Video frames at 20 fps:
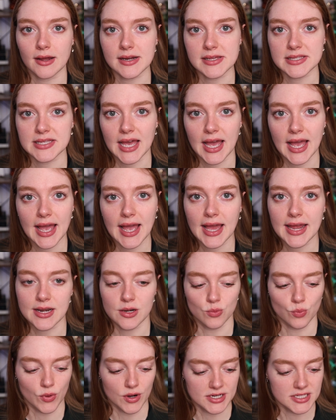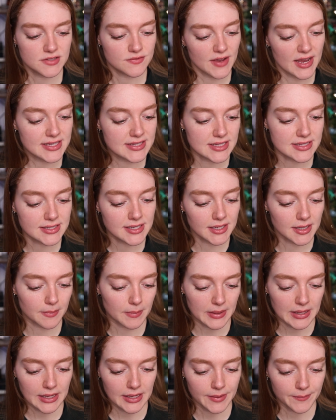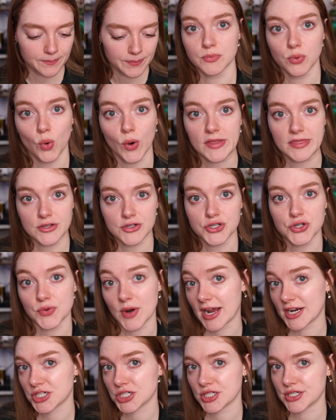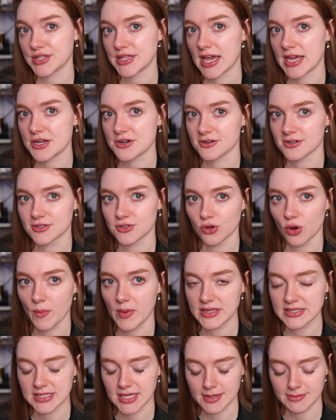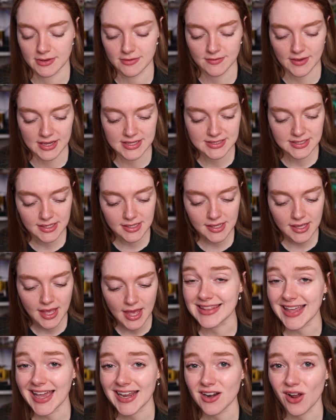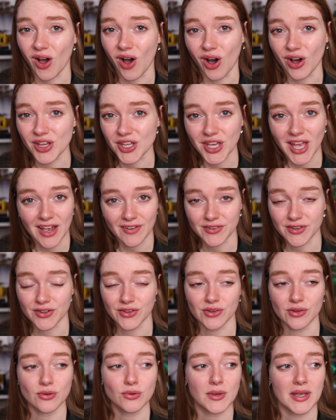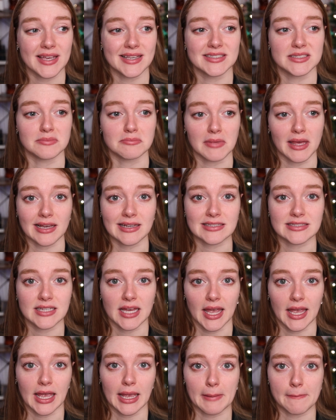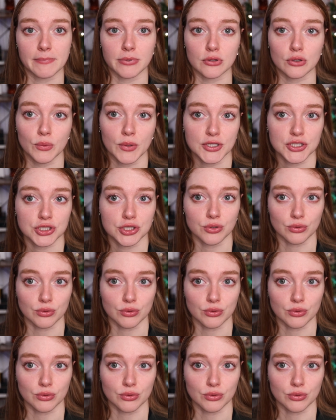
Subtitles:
on his head and where his face is going to be to point the direction that your snowman's going to be facing. And then all you have to do is mix a bluish